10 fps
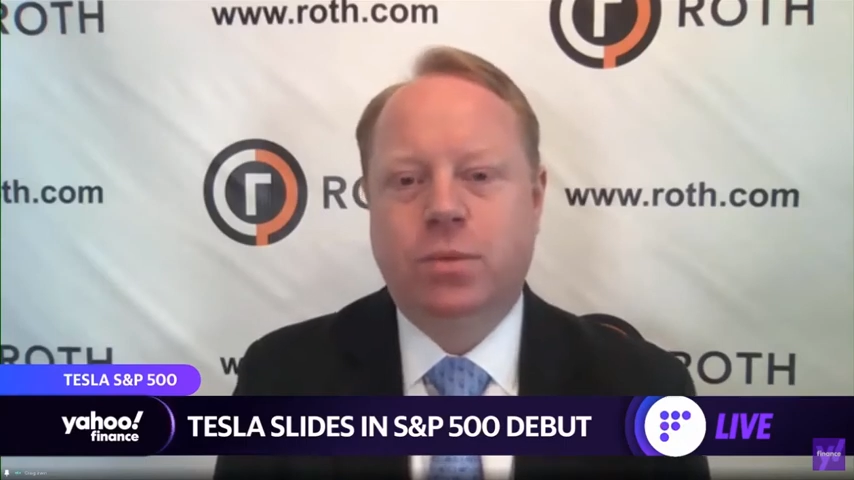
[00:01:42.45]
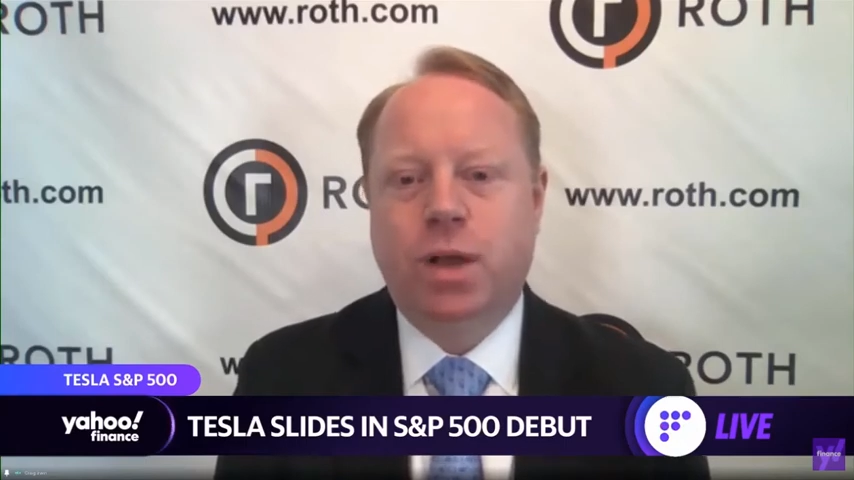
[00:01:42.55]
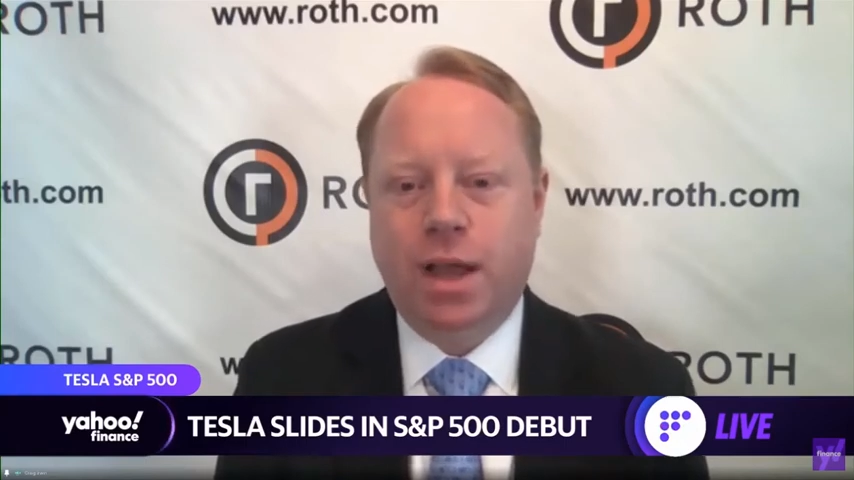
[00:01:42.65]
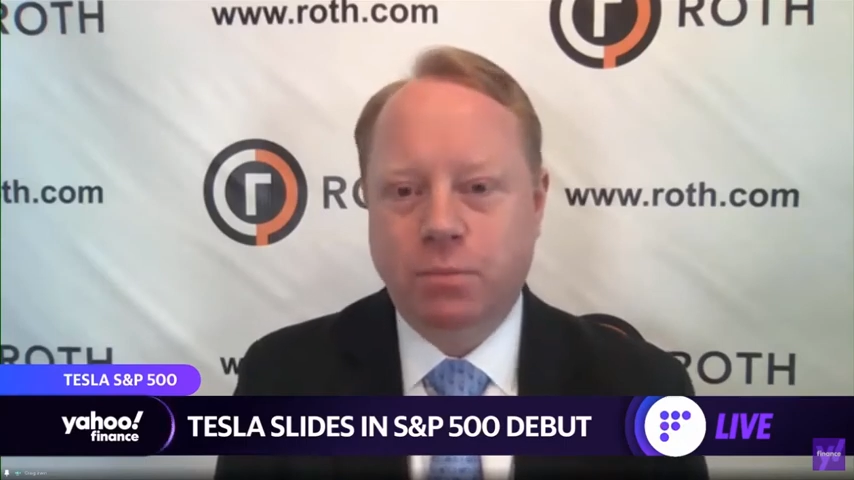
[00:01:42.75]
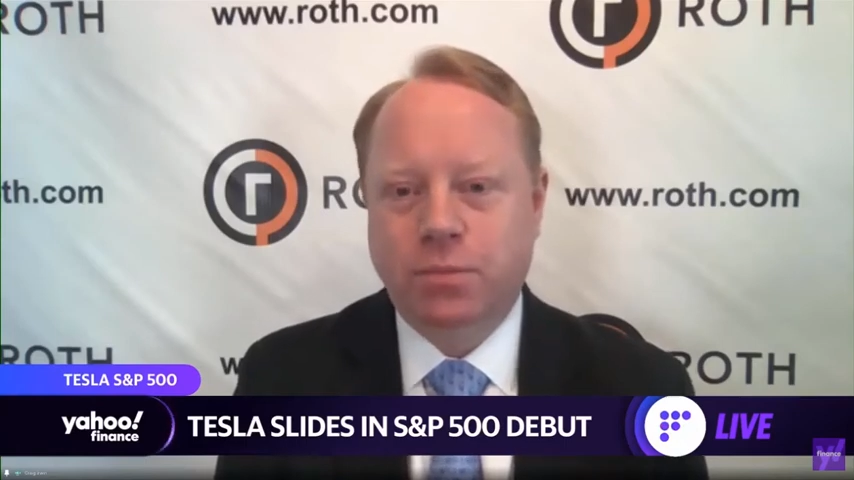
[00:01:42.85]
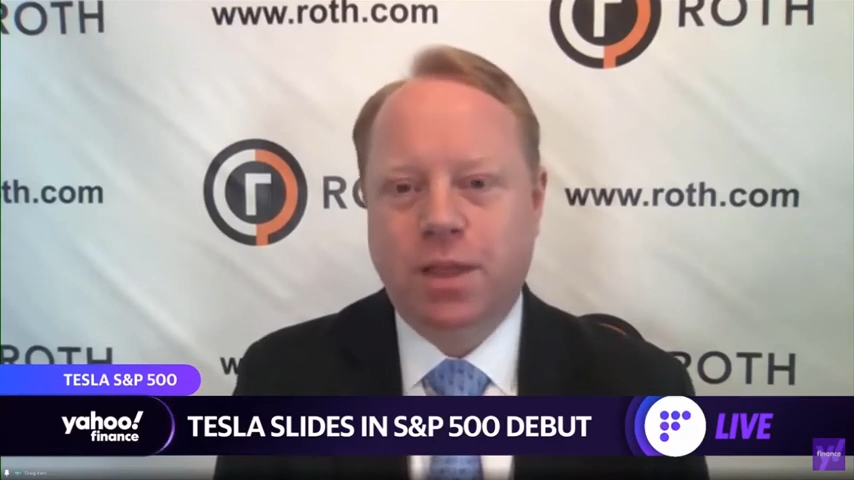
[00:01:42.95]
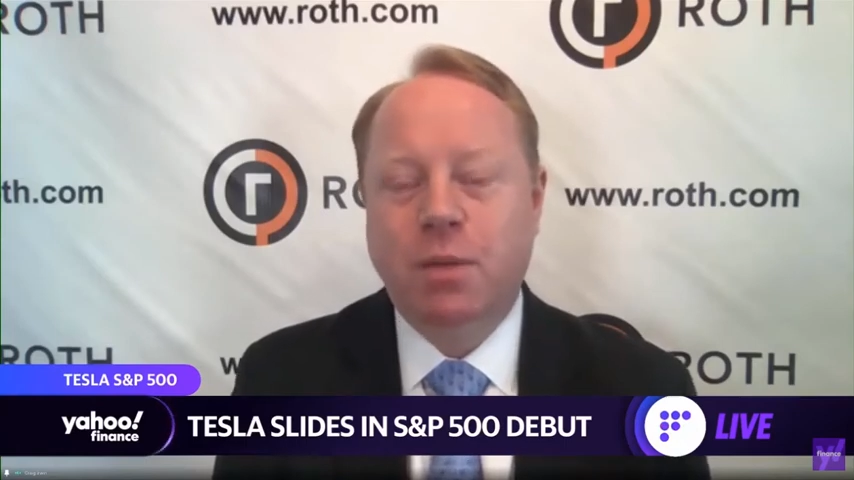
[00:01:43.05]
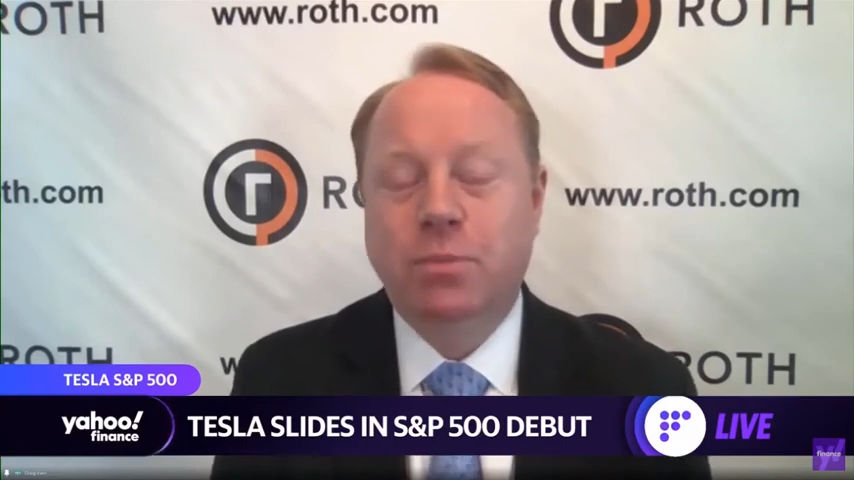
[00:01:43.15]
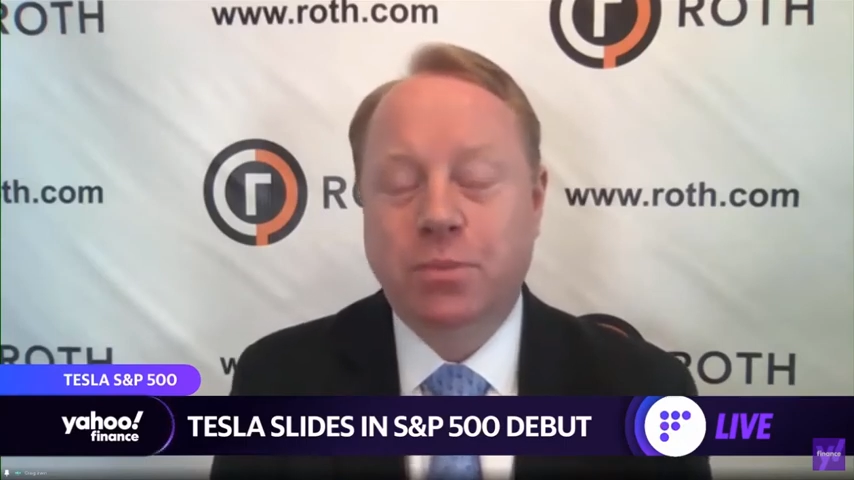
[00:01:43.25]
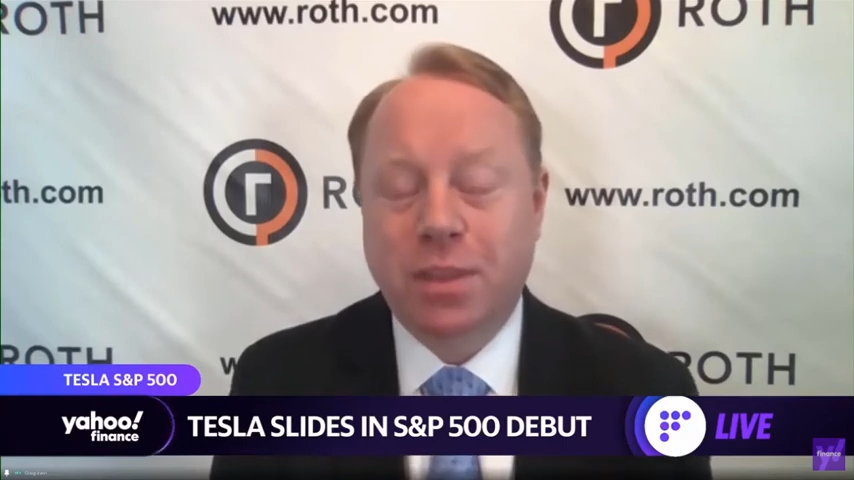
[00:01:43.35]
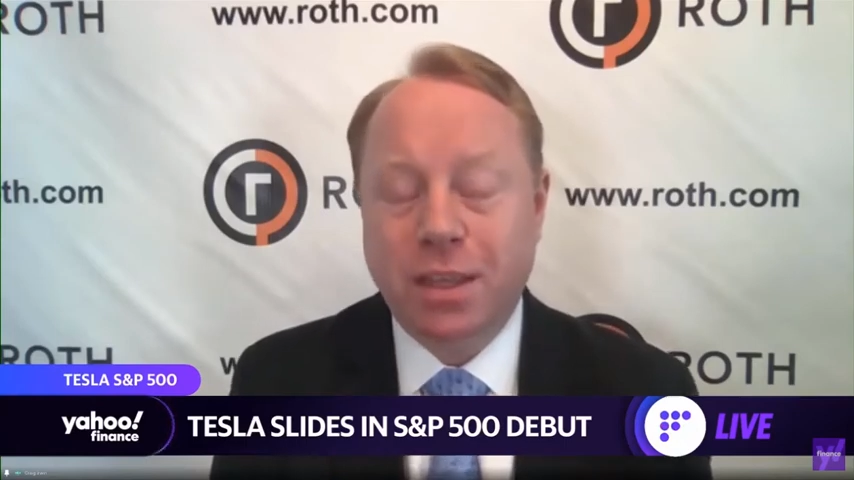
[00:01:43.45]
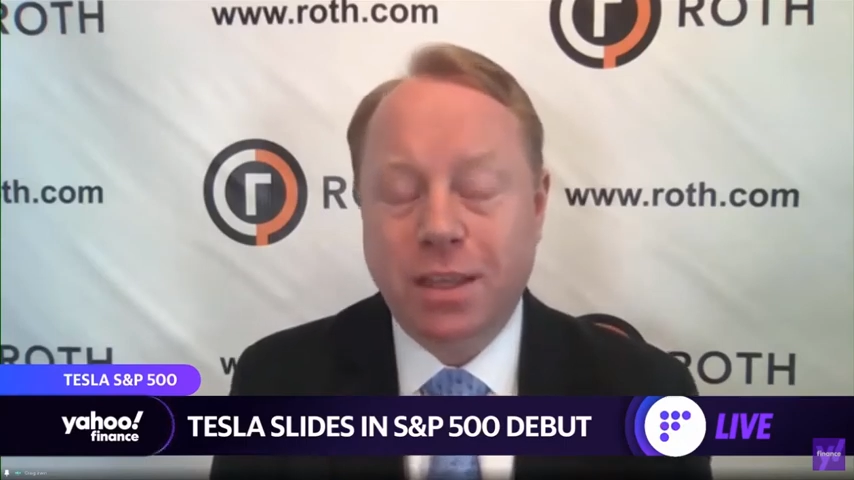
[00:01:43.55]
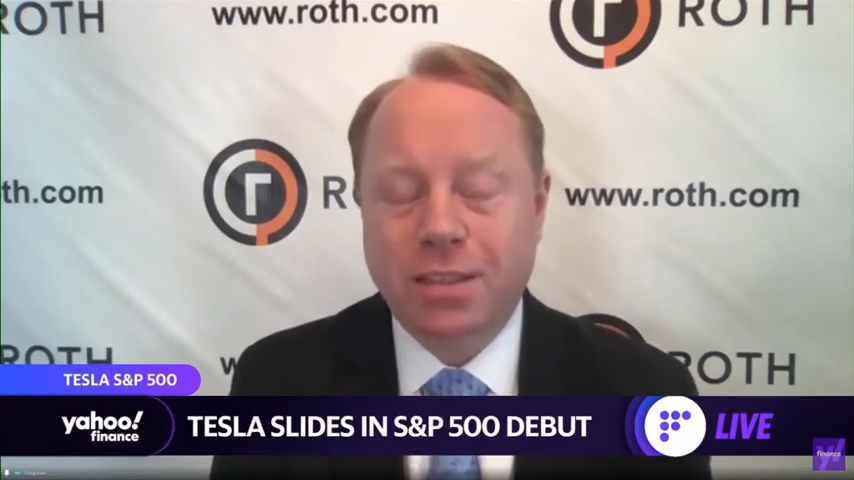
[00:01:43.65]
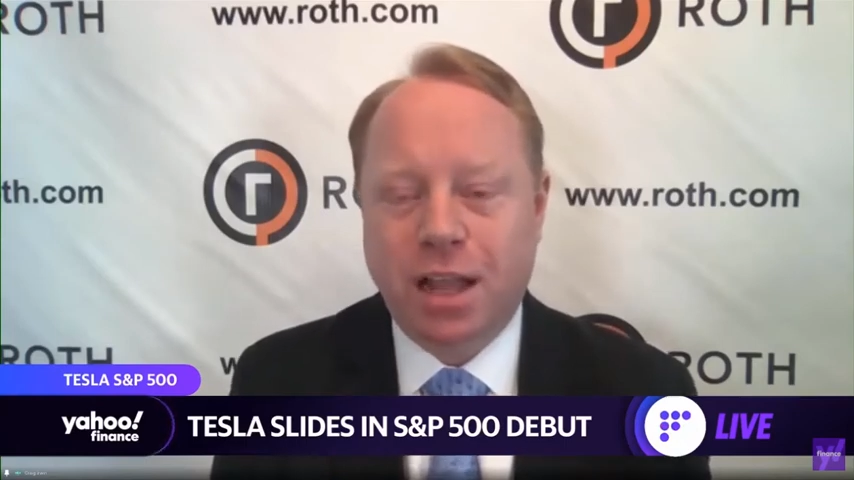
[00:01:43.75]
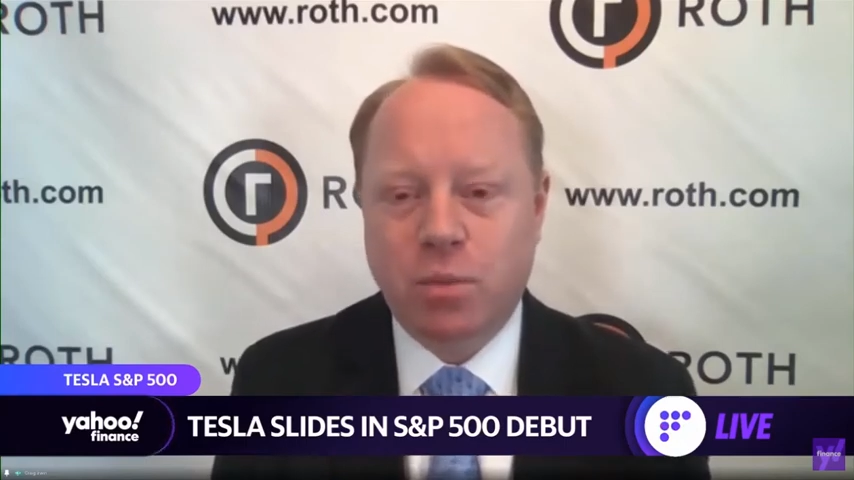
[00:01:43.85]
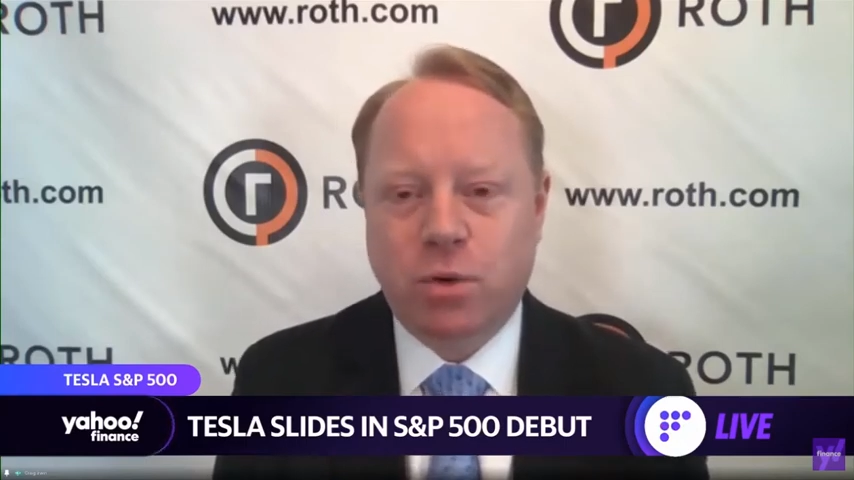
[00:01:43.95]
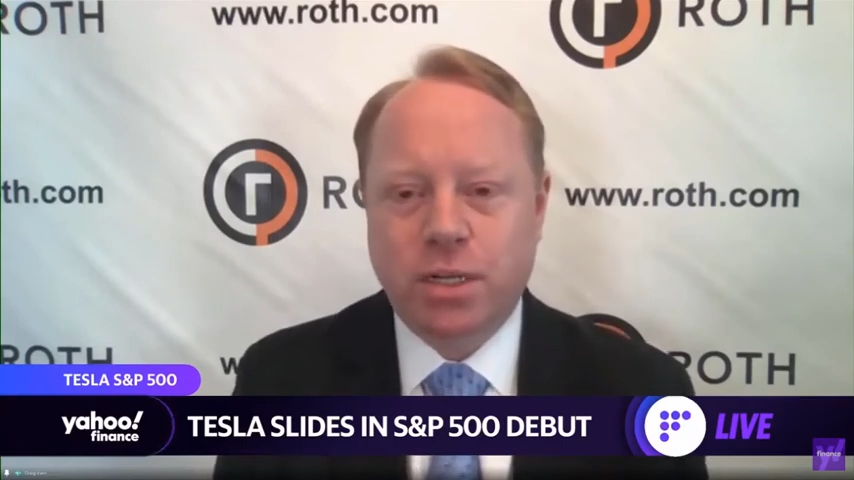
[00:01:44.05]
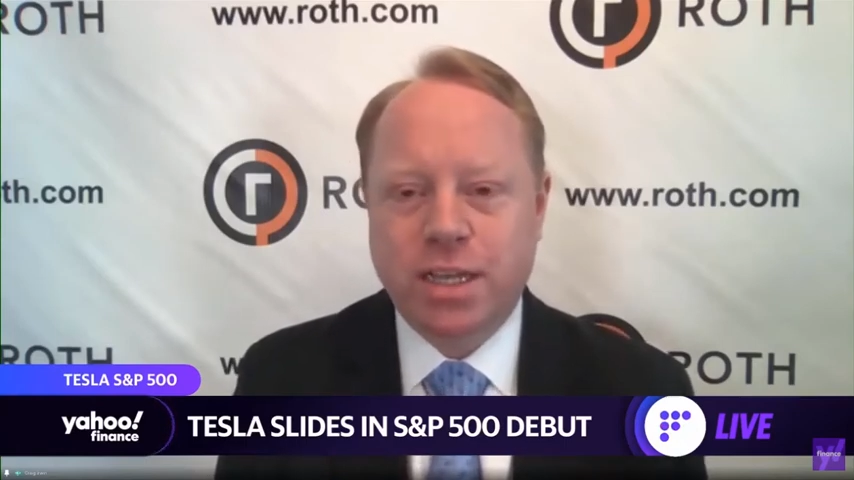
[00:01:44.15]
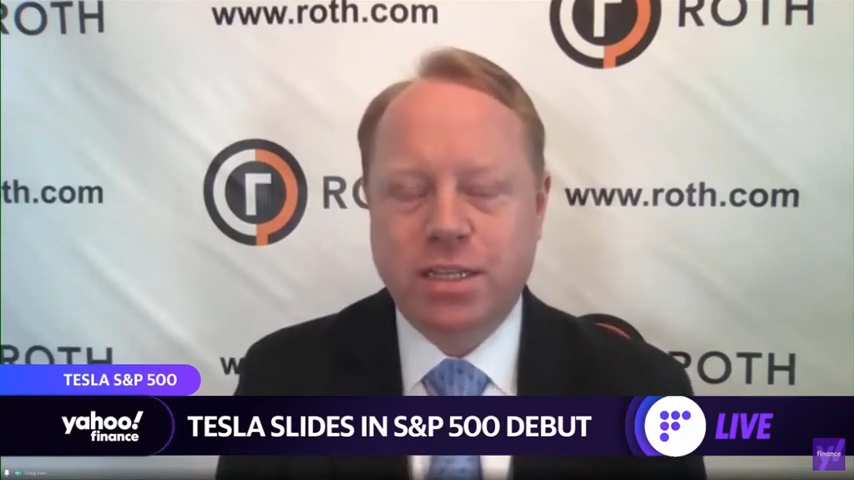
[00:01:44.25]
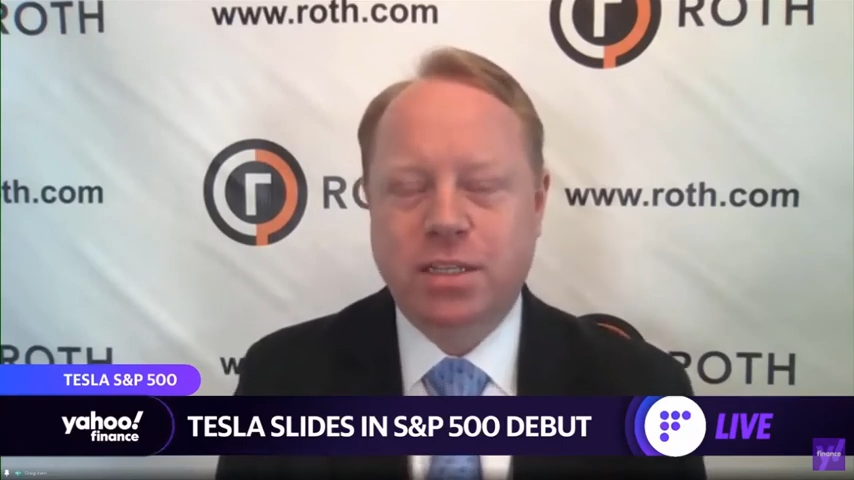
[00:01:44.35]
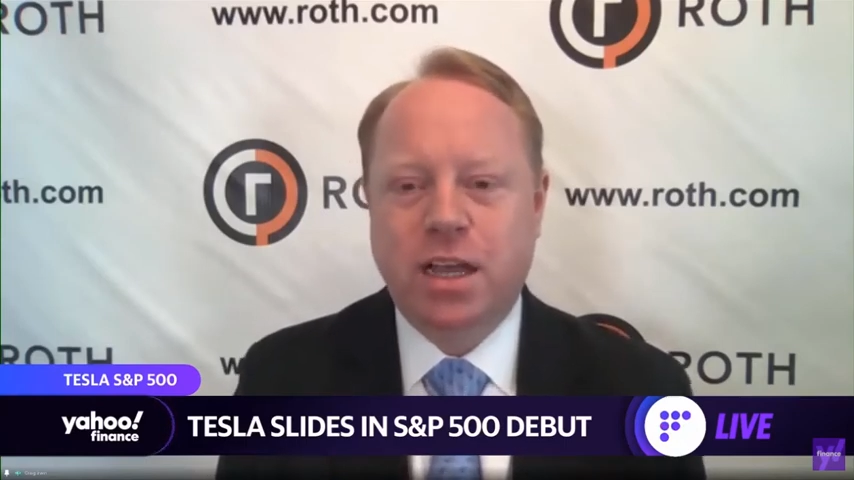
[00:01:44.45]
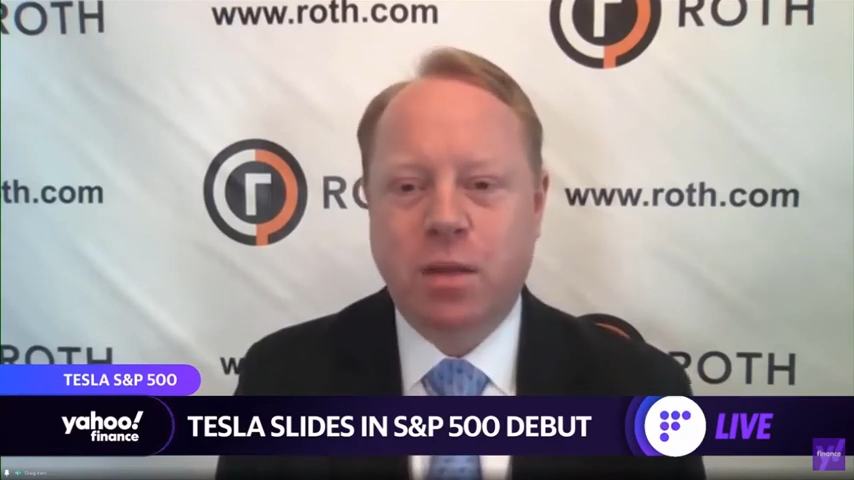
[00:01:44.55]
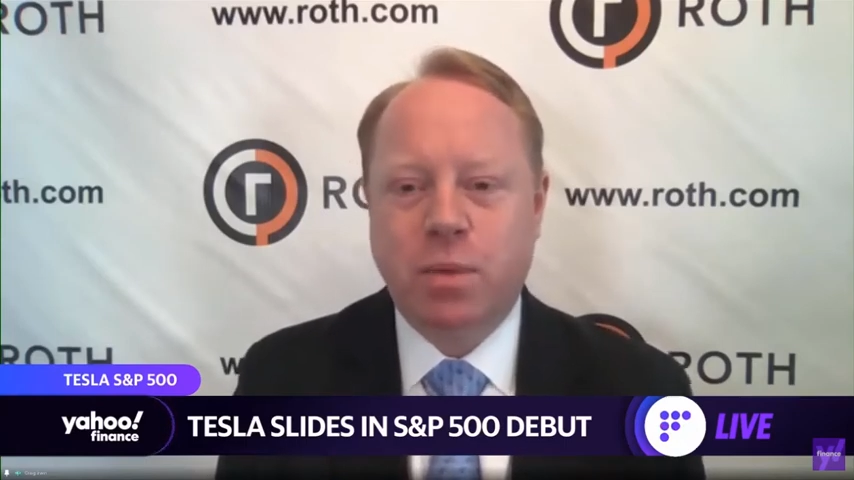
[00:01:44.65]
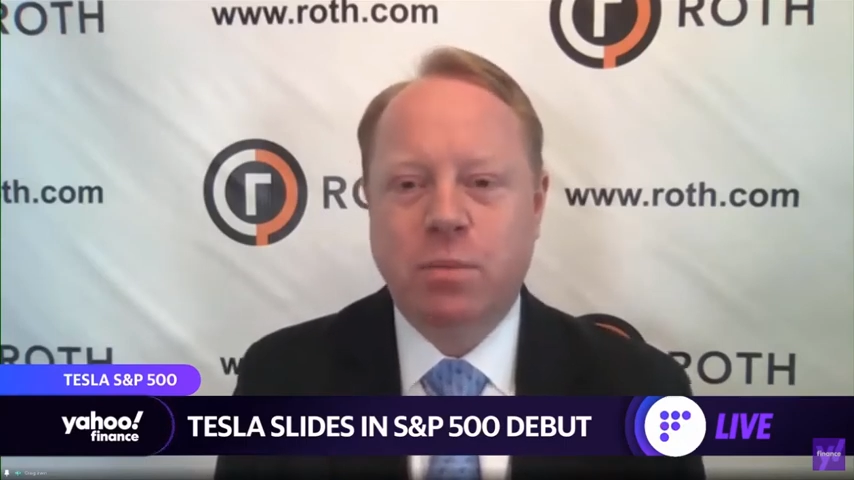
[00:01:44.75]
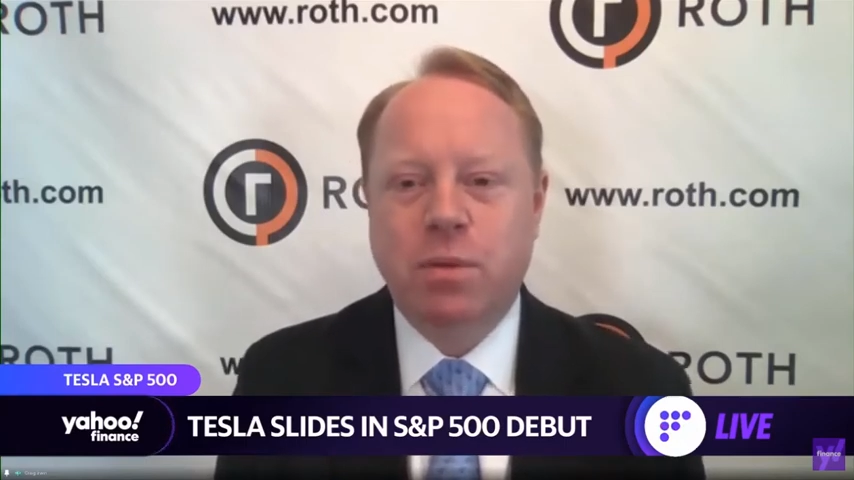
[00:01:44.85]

I'm, I'm thinking teleportation company,